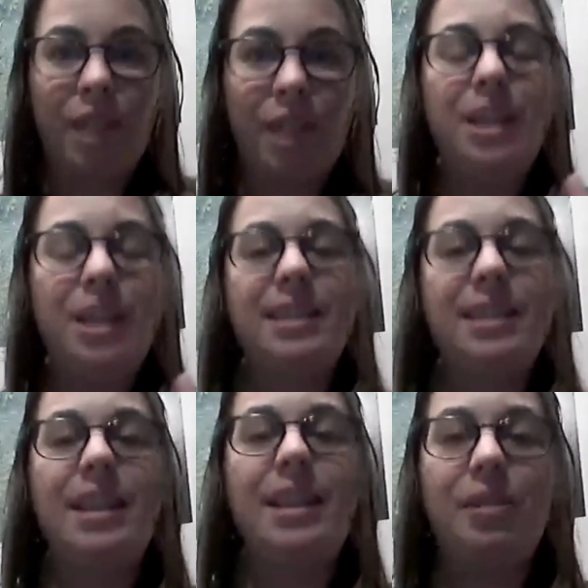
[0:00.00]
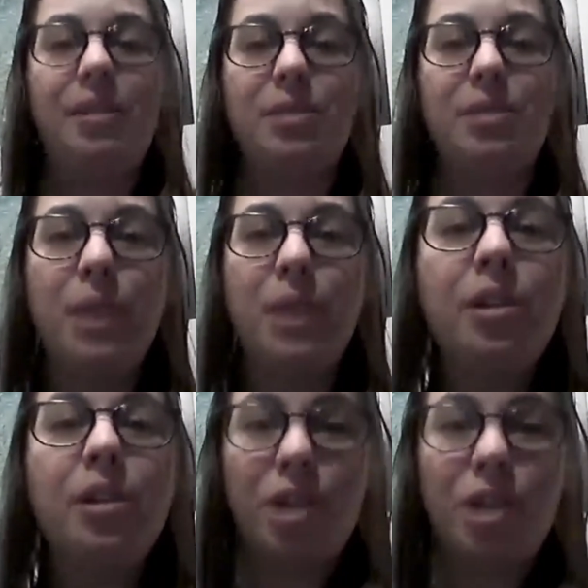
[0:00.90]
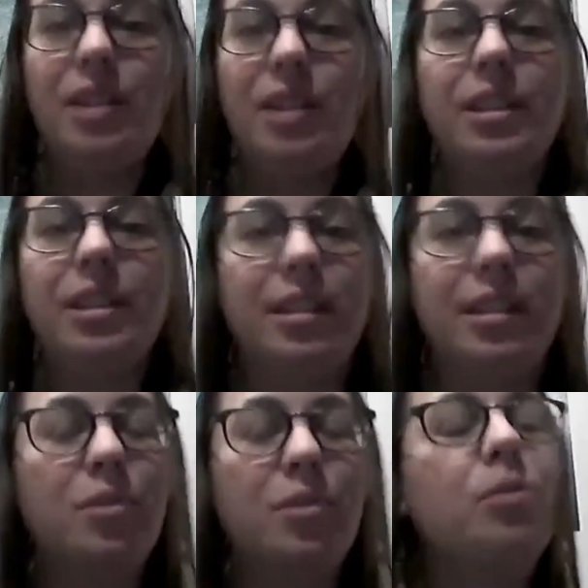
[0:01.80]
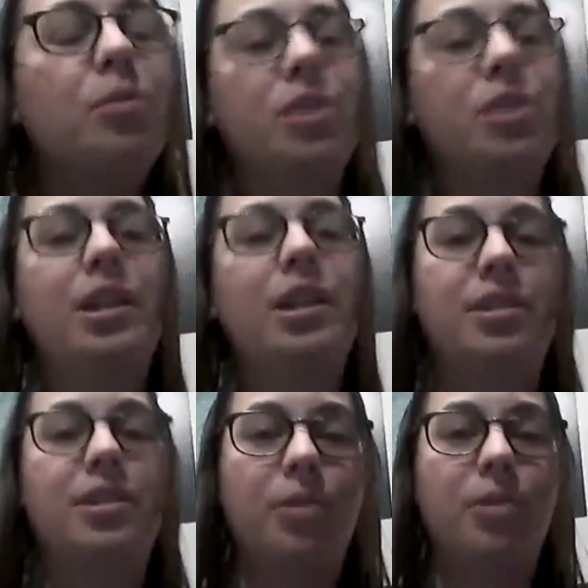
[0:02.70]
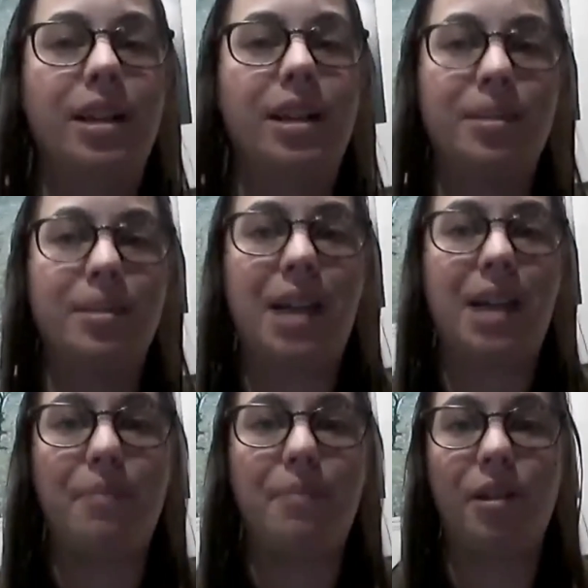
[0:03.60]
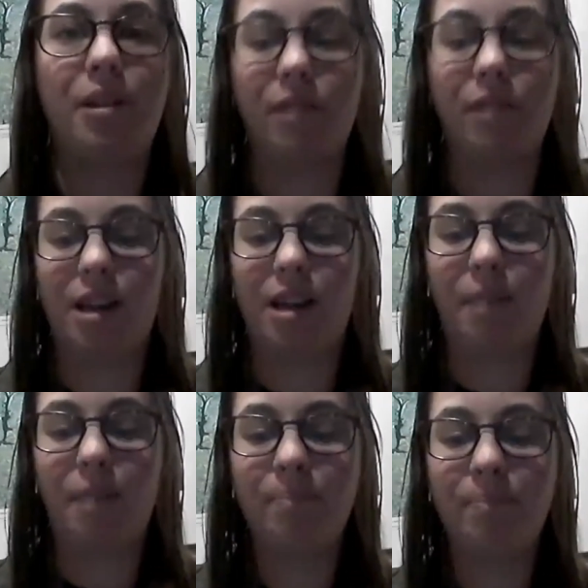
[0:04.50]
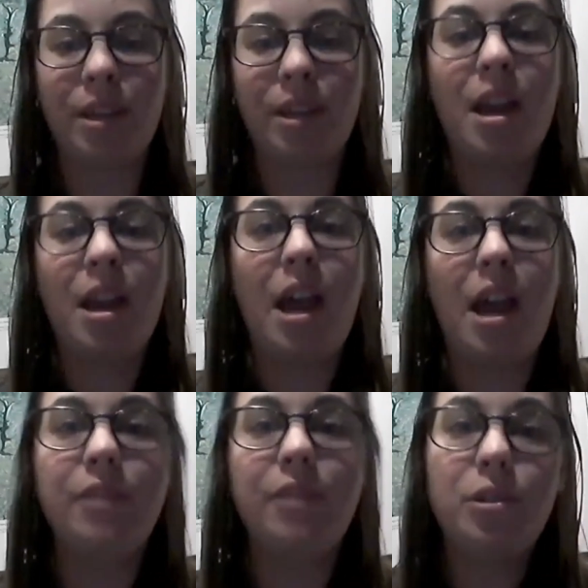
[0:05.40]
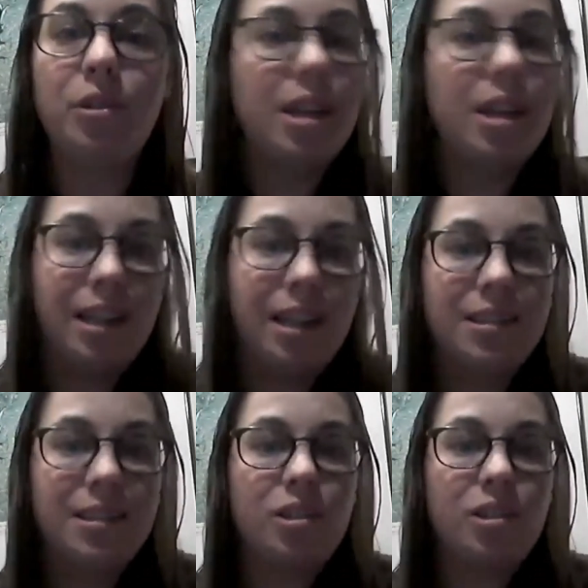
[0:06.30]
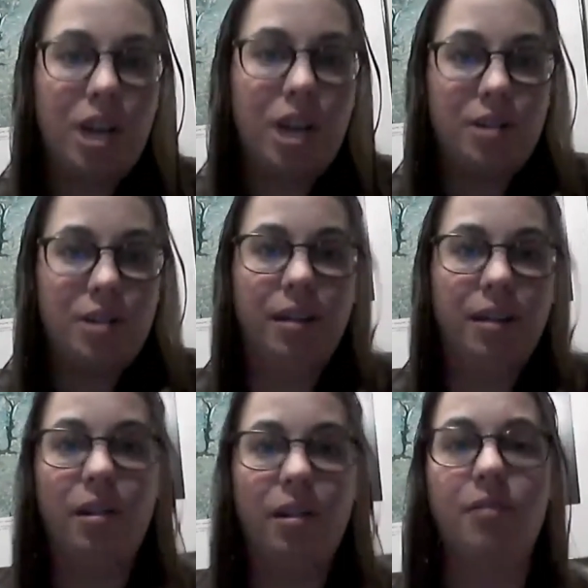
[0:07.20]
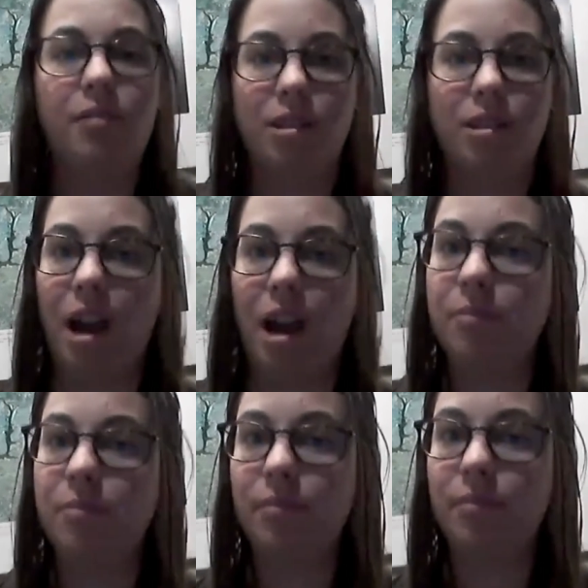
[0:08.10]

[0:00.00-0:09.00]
And we can see how these weird changes, these cool changes to organisms happen over time. Evolution is changing over time.